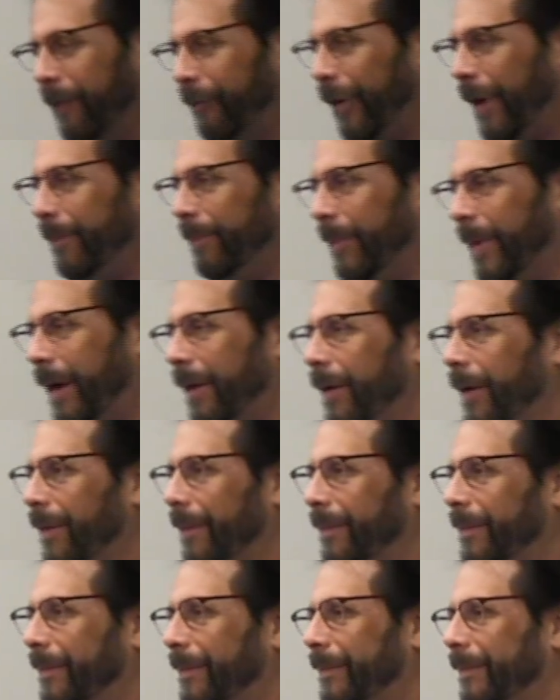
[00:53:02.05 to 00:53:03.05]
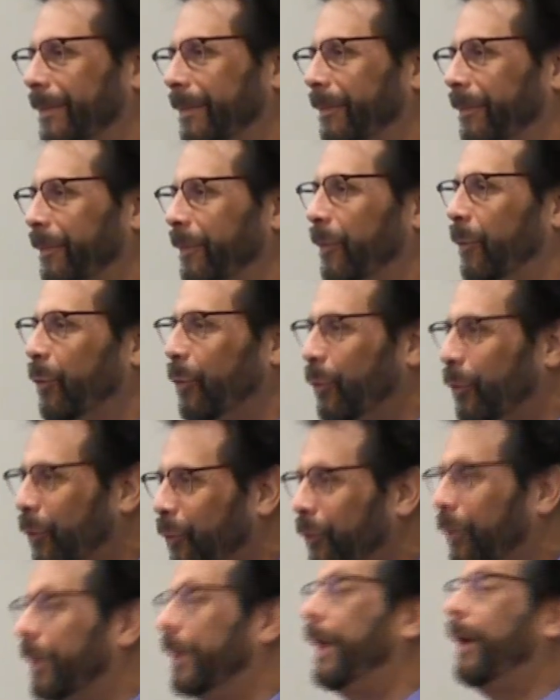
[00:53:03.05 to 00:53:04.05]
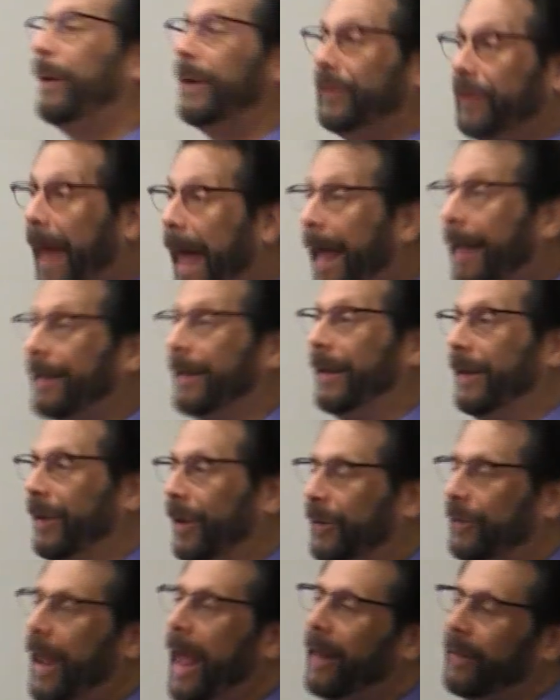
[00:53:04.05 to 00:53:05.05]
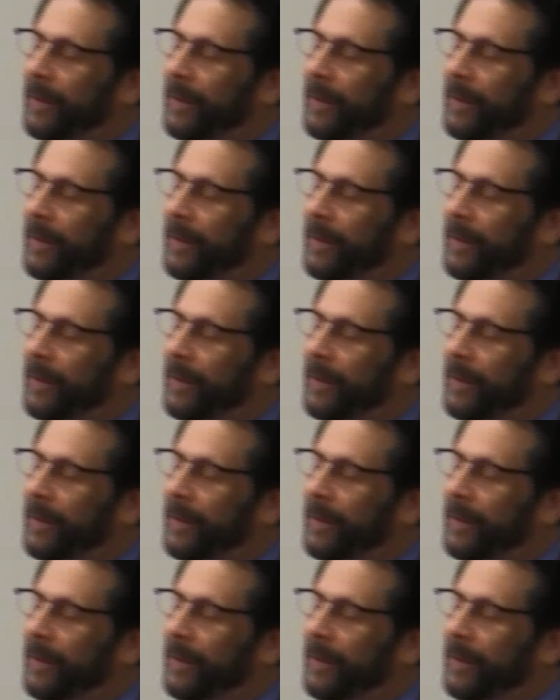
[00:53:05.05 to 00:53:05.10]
if I'm no, exactly.